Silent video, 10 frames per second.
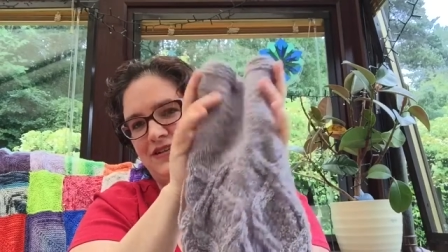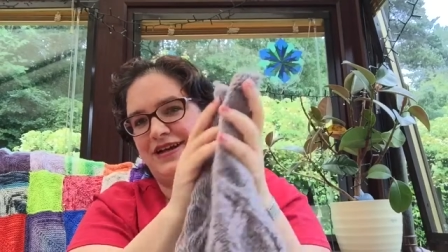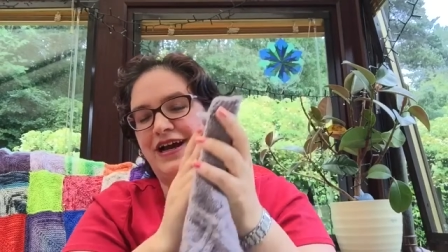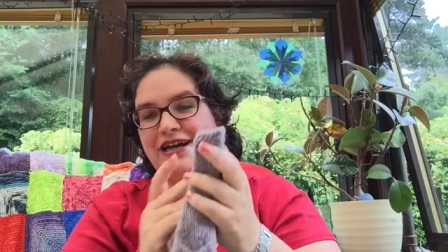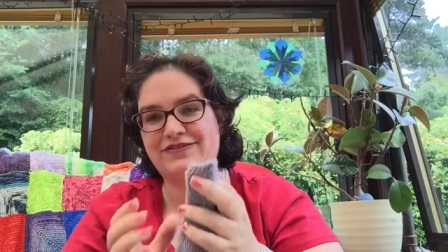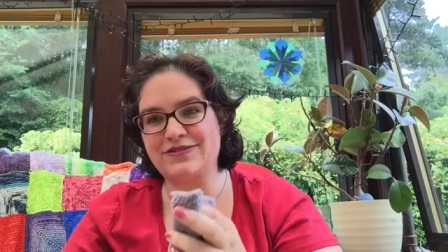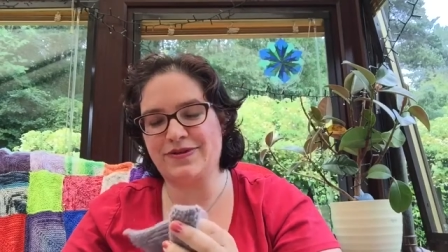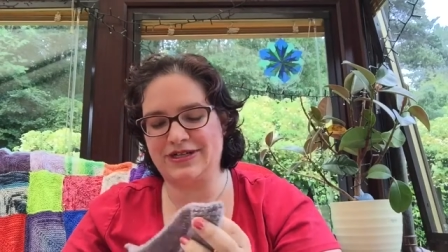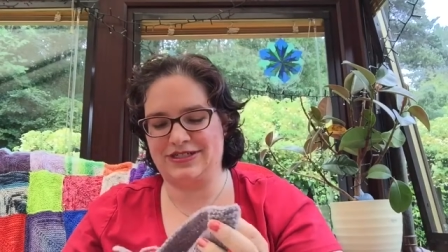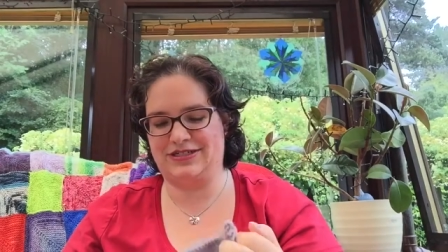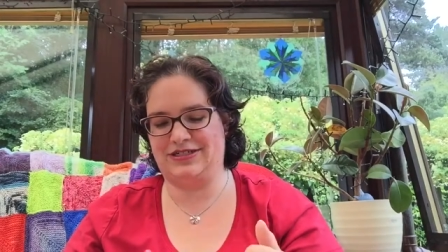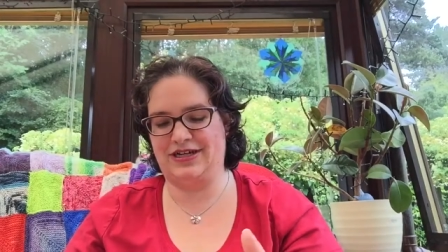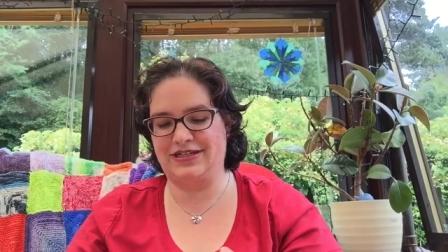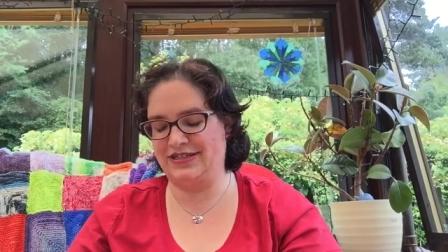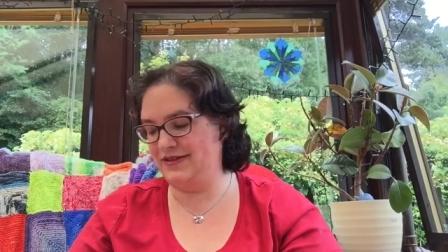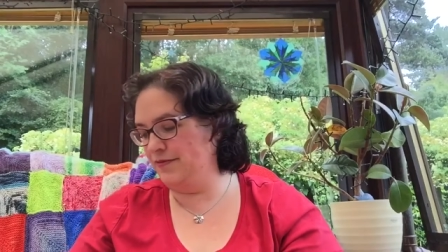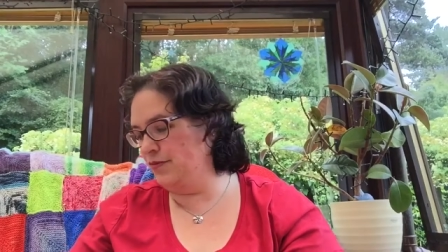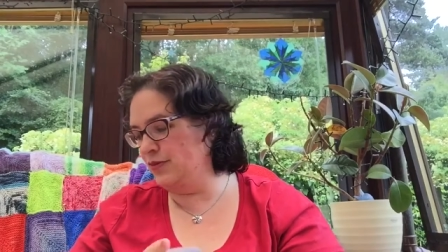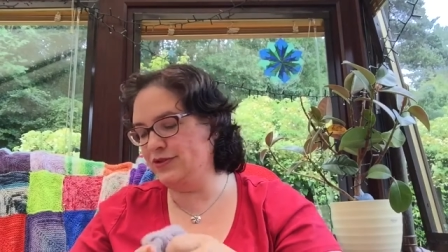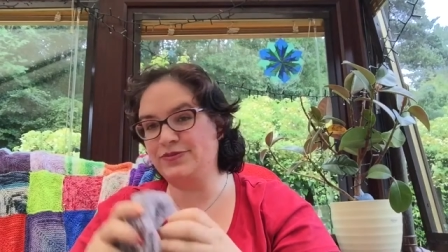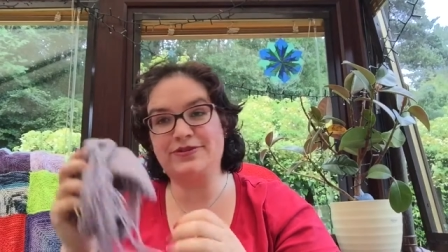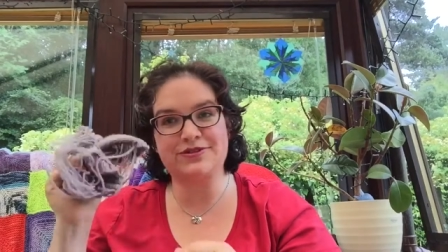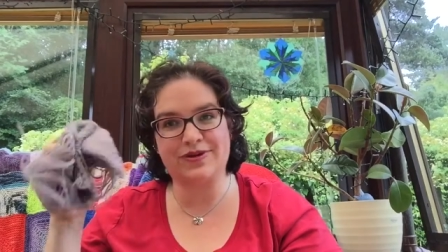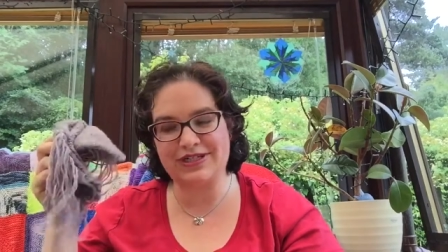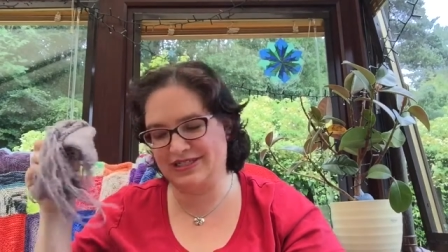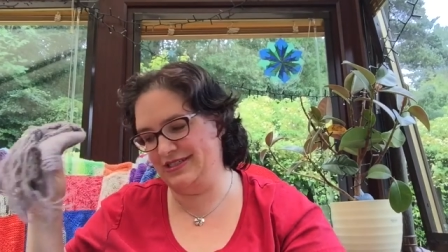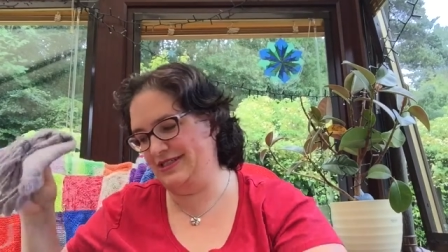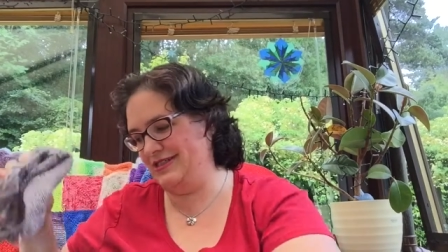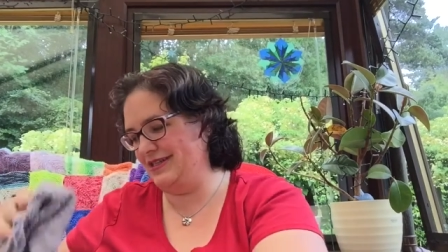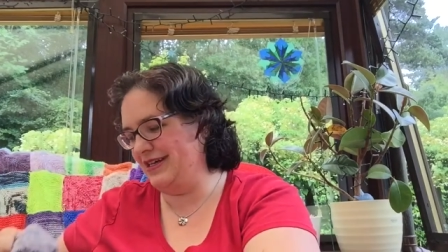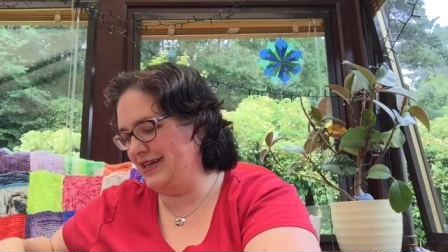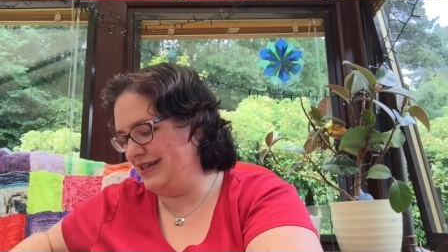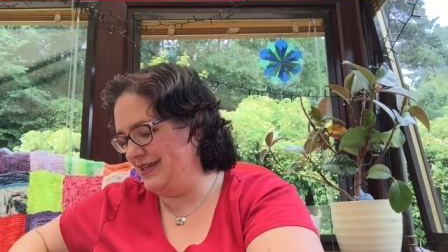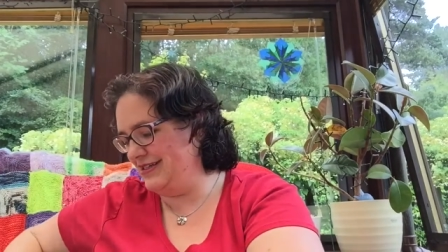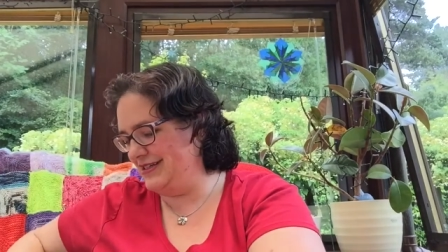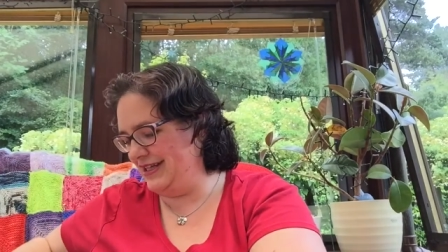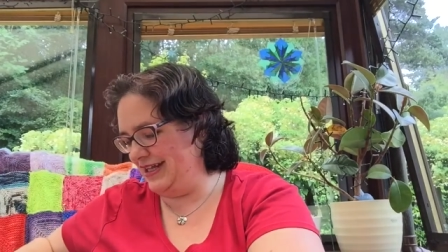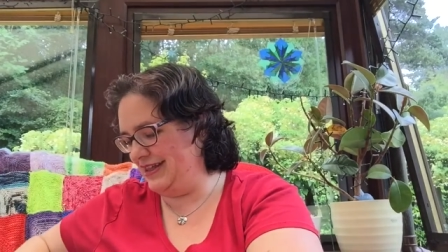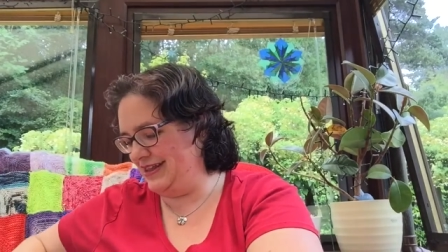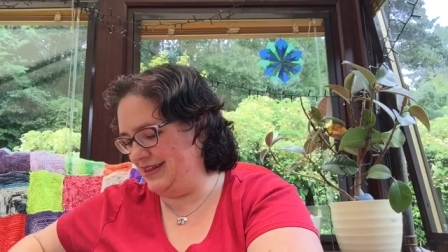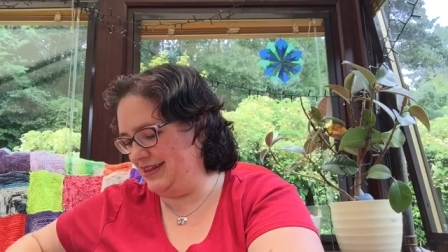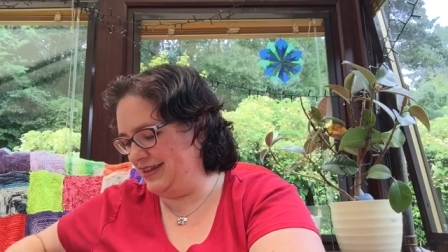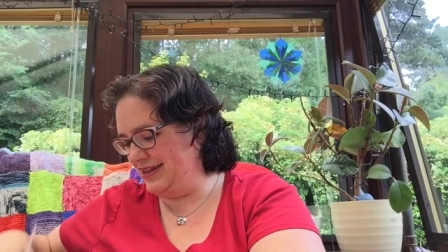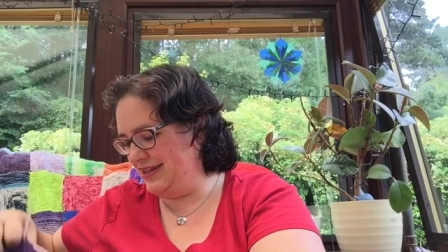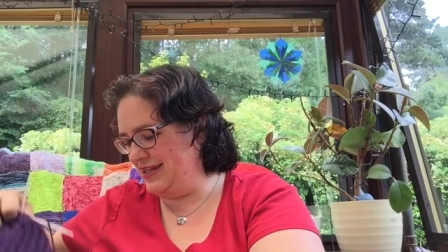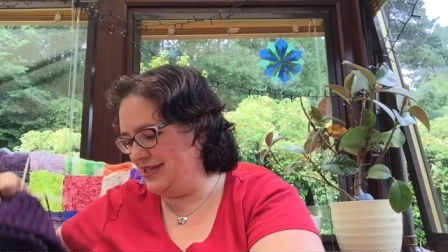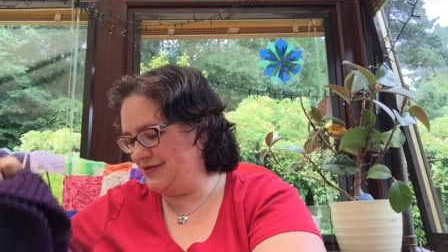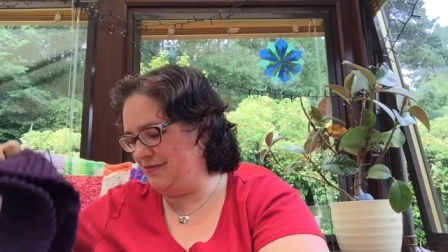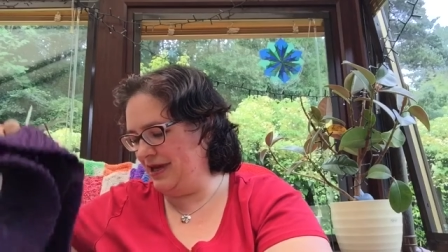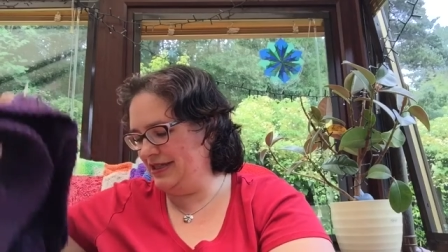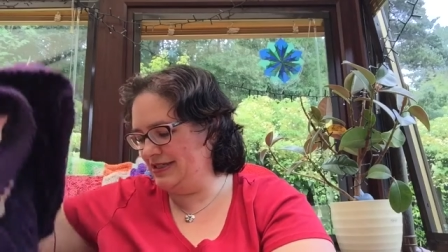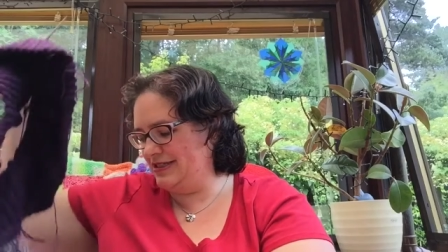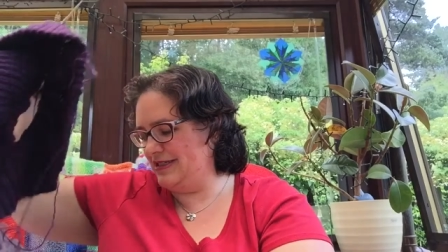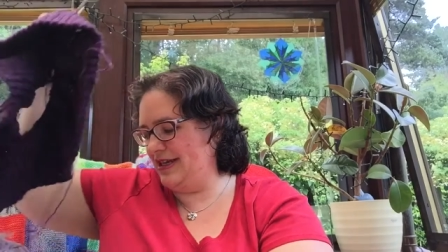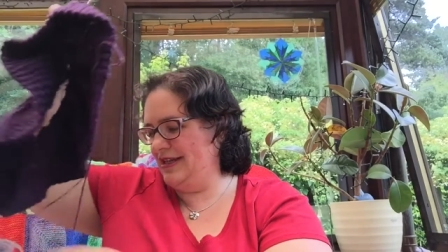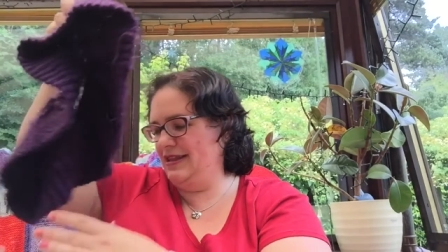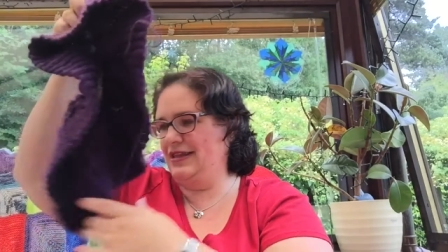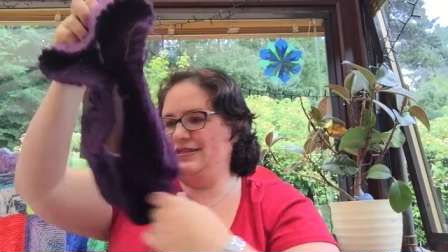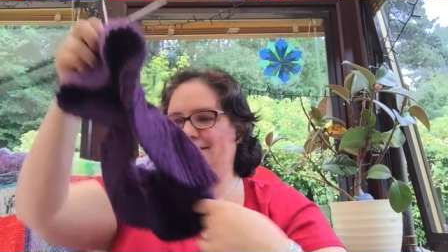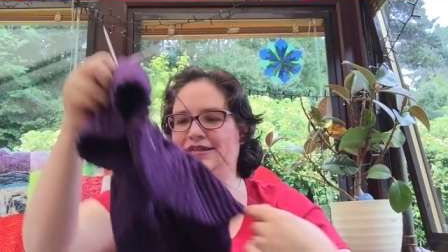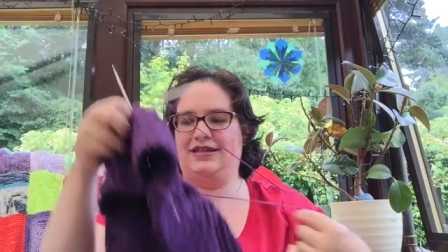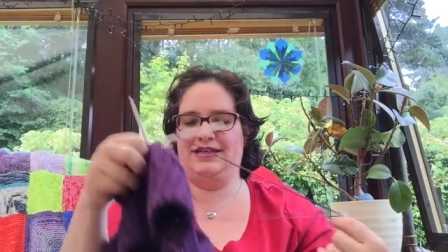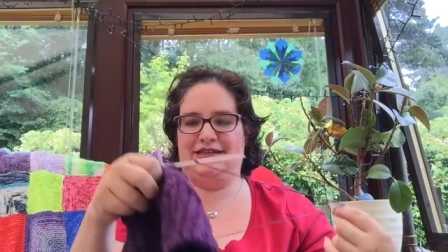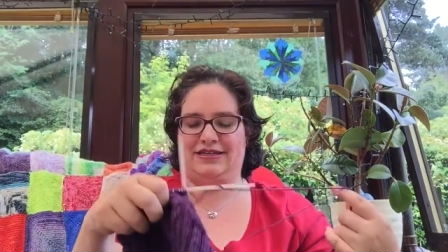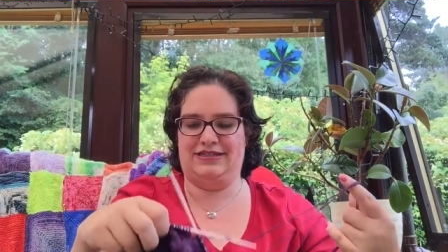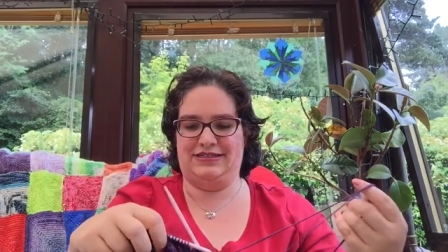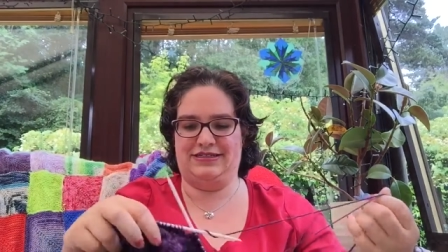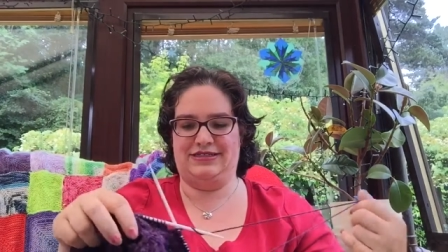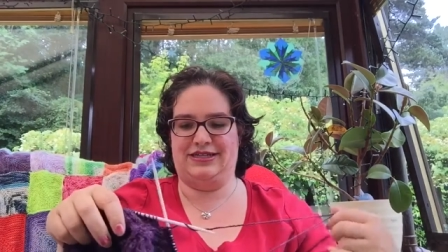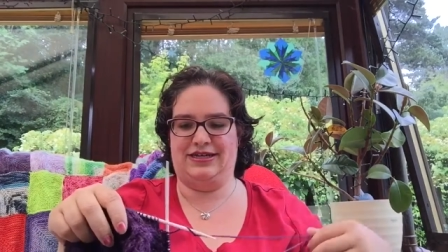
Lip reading: I have swatched. I did multiple swatches to get this right, and this is